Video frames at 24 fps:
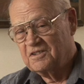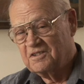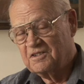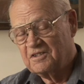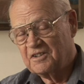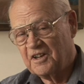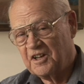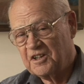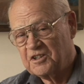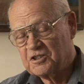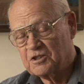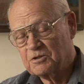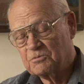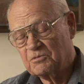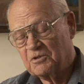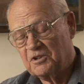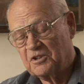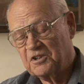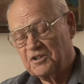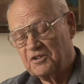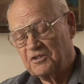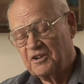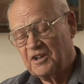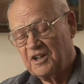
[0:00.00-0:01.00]

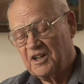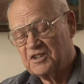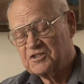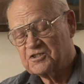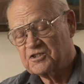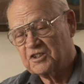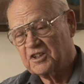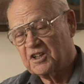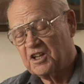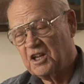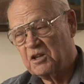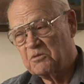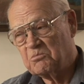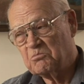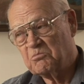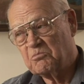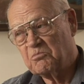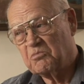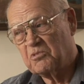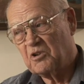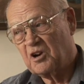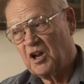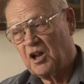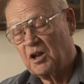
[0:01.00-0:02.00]
trigeminal neuralgia came
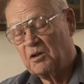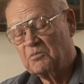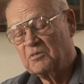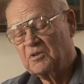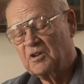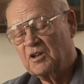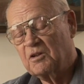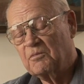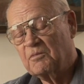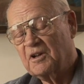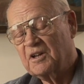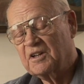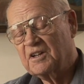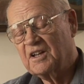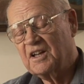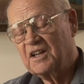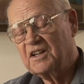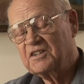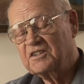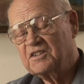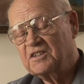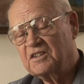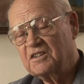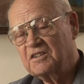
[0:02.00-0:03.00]
probably about
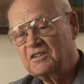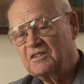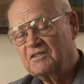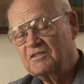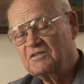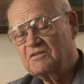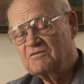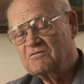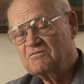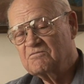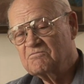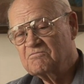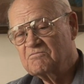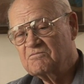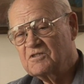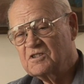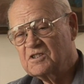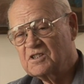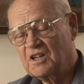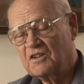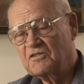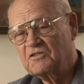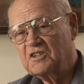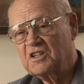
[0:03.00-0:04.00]

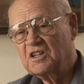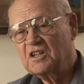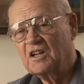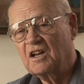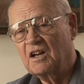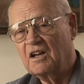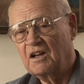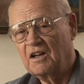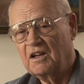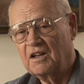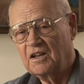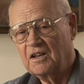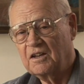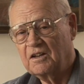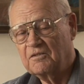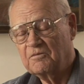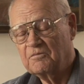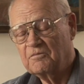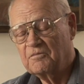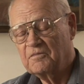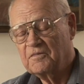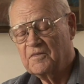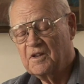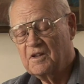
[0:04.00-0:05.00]
1979.
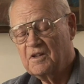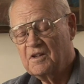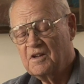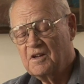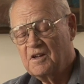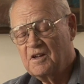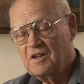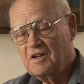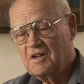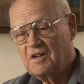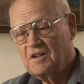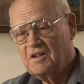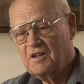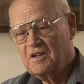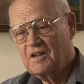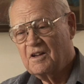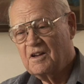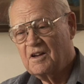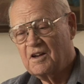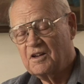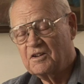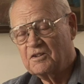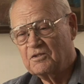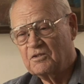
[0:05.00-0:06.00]

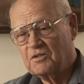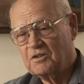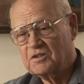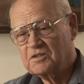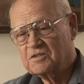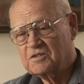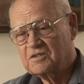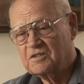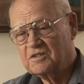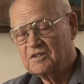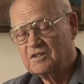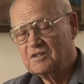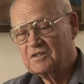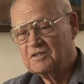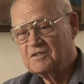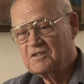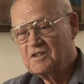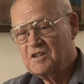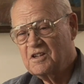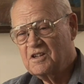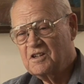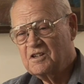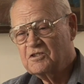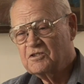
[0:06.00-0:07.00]
I noticed
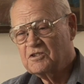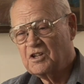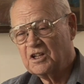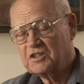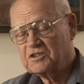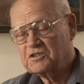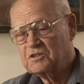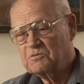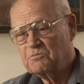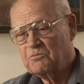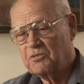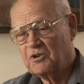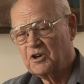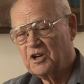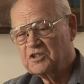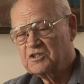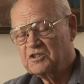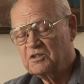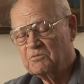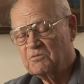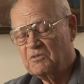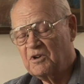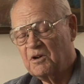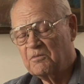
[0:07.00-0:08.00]

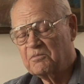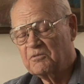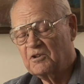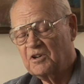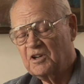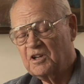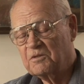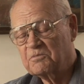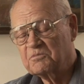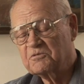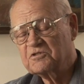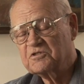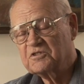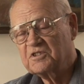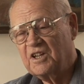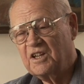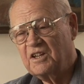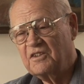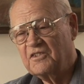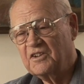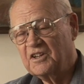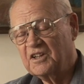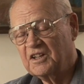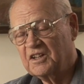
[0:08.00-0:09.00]
brushing my upper lip or
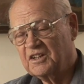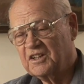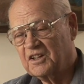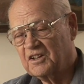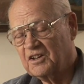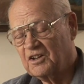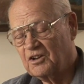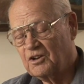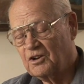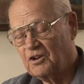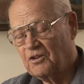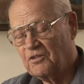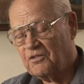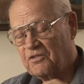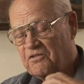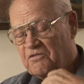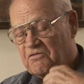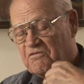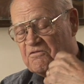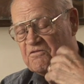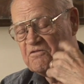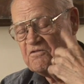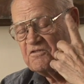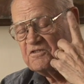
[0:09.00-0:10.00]
shaving, I'd get a little
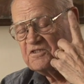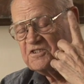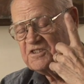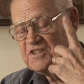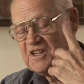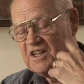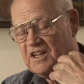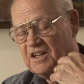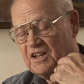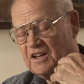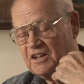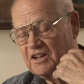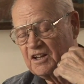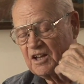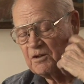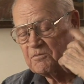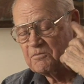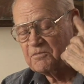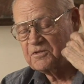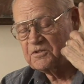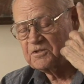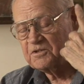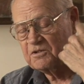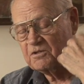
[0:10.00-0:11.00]
zing
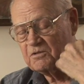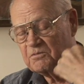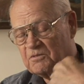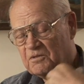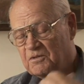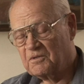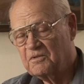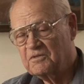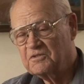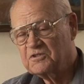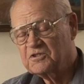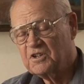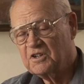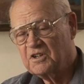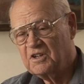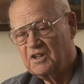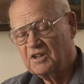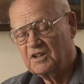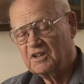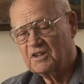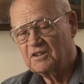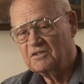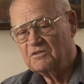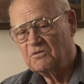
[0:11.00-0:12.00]
up through my
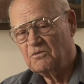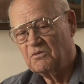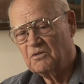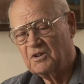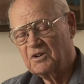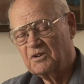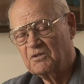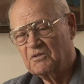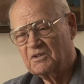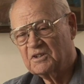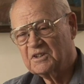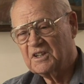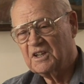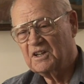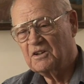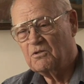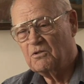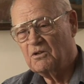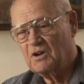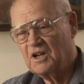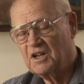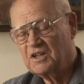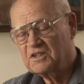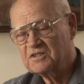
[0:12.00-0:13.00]
cheek and wondered what that
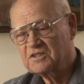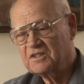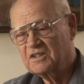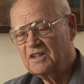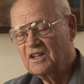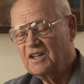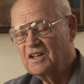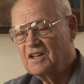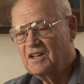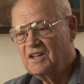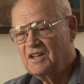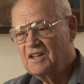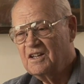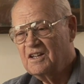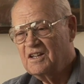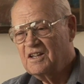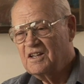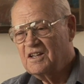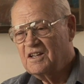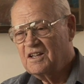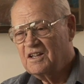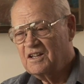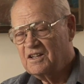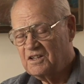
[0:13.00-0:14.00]
was.
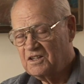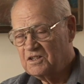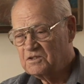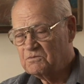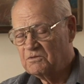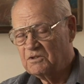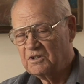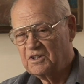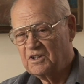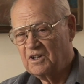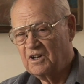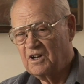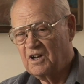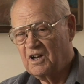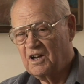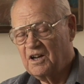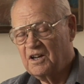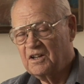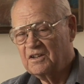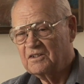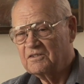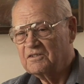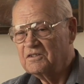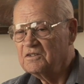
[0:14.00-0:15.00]
And this went
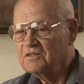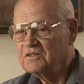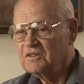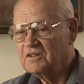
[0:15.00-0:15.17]
on,